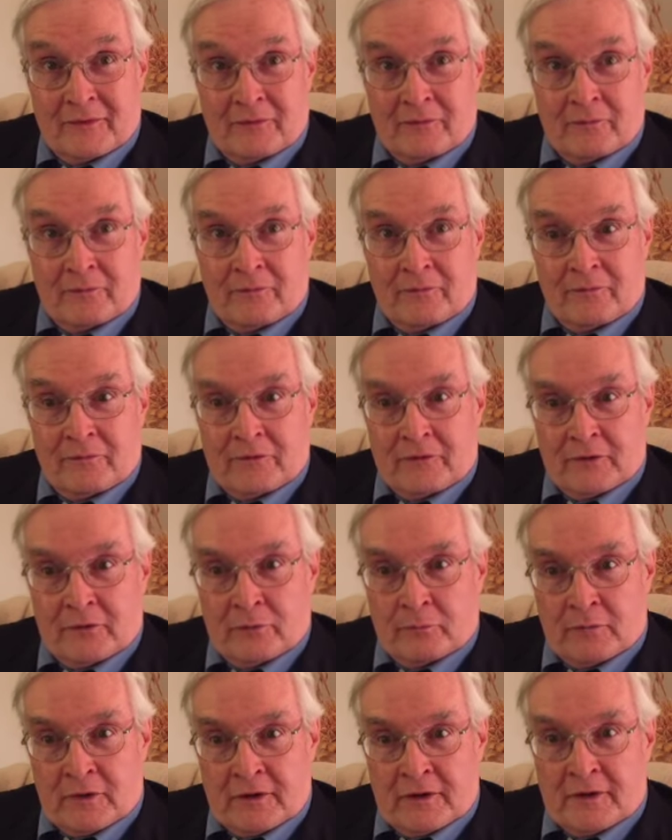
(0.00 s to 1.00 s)
Uh, you
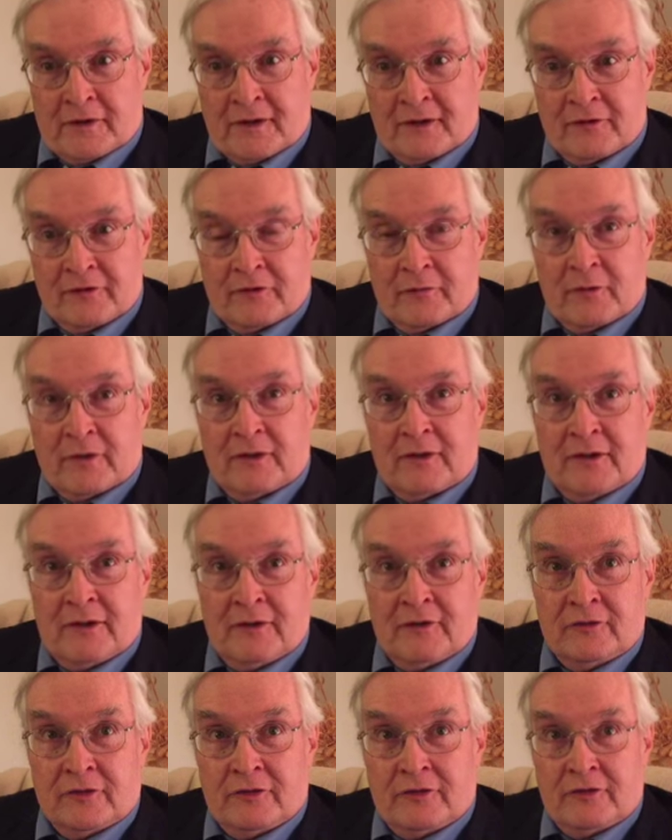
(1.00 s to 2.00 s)
know, many kinds of
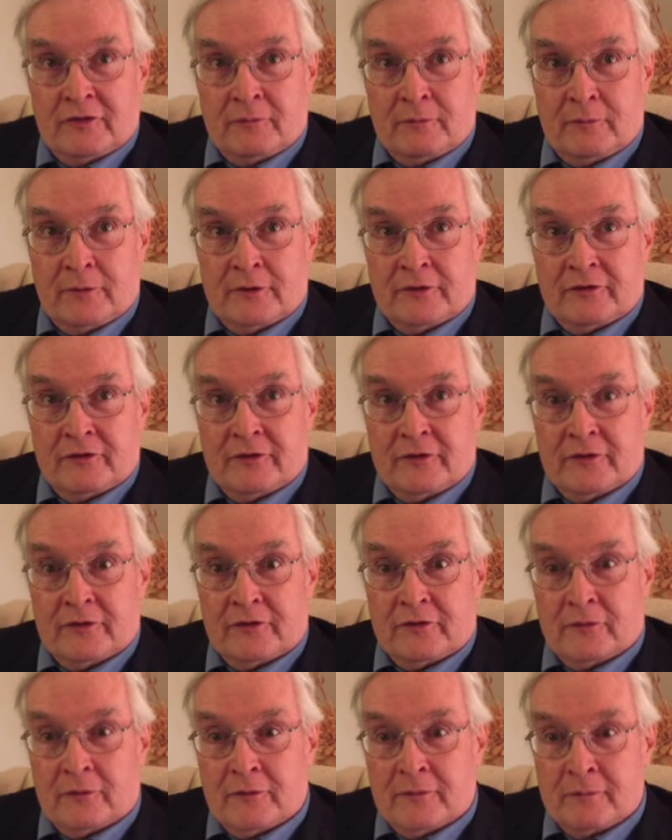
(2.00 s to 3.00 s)
occasions in
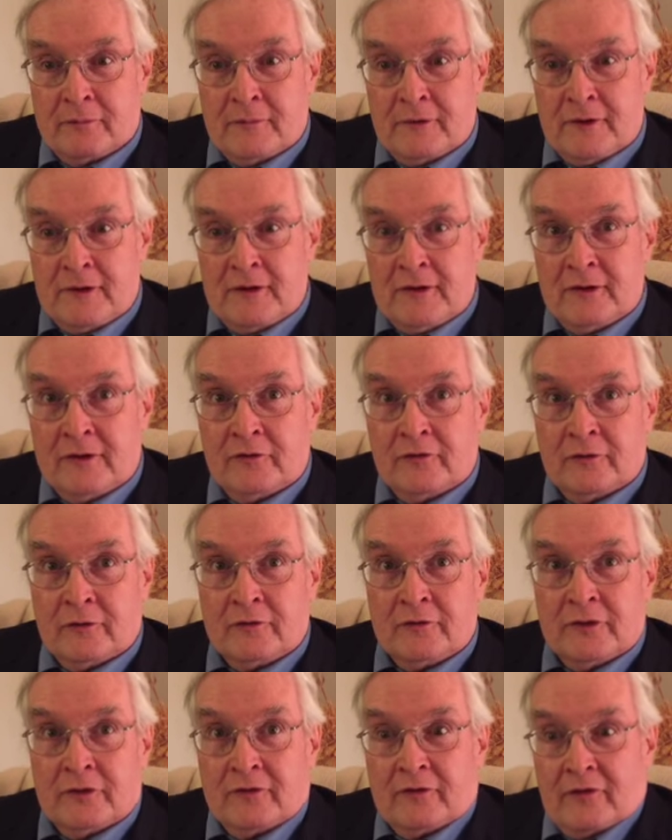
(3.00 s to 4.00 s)
business or meetings or
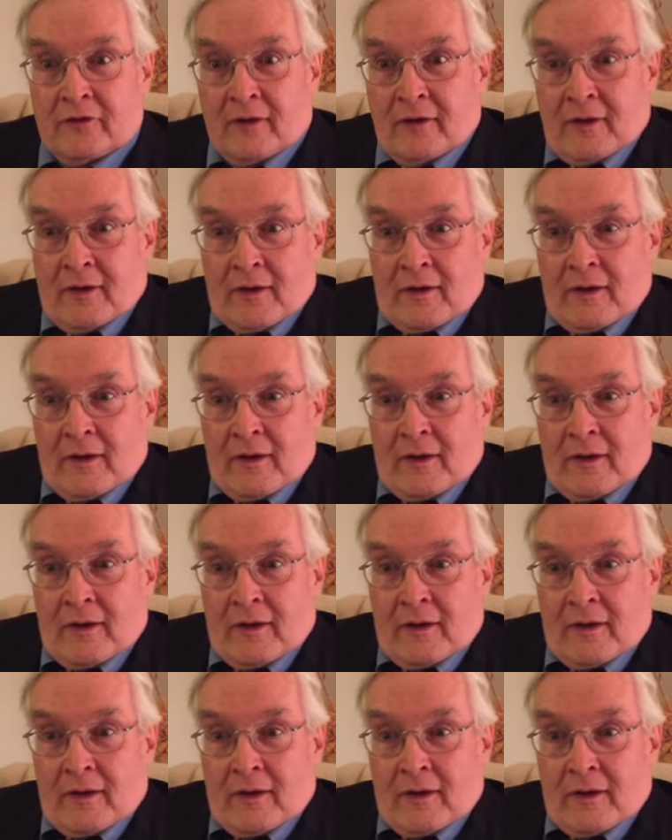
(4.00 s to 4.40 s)
just